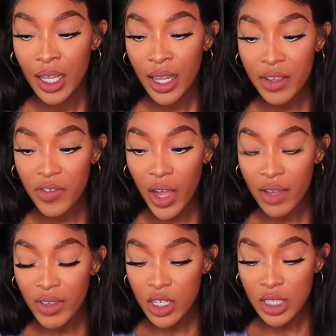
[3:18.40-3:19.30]
like
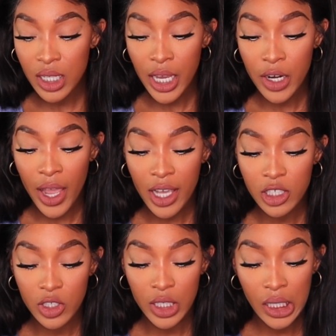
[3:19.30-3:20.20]
5 years later
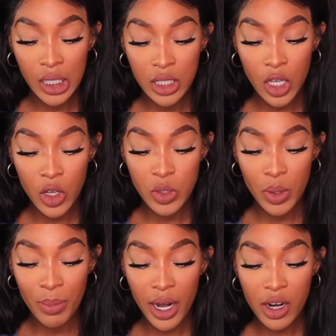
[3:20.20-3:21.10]
actually. So because
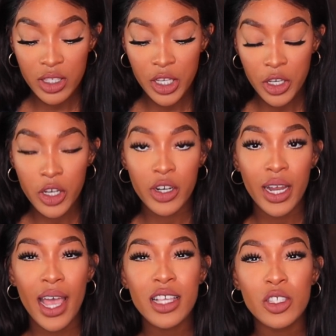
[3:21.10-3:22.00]
we met our senior year in
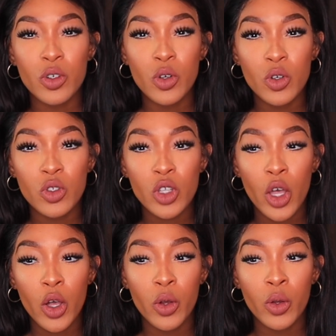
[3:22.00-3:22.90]
high school,
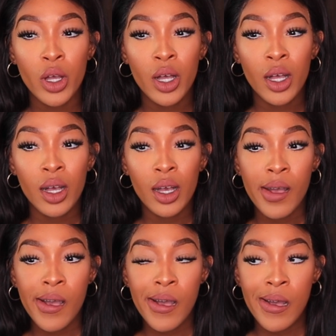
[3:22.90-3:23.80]
so
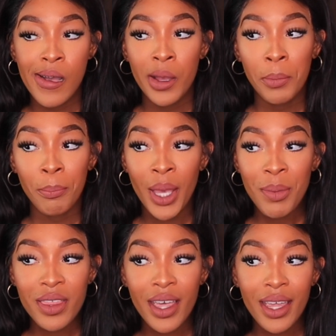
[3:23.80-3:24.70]

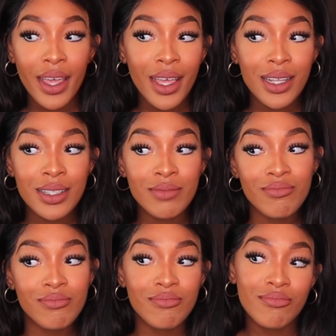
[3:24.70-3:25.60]
maybe that had
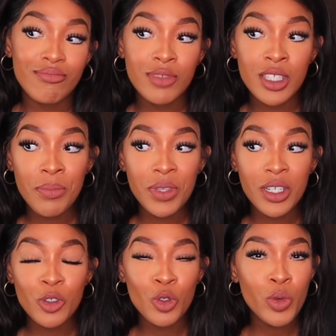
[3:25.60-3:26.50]

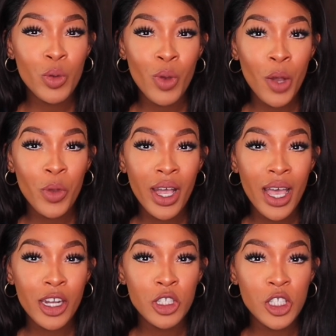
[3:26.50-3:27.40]
something to do with why we
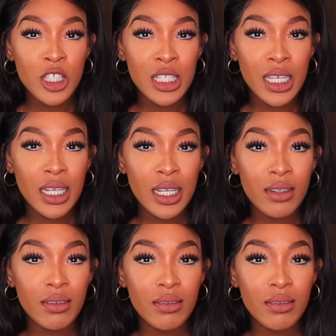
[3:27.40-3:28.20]
kind of just didn't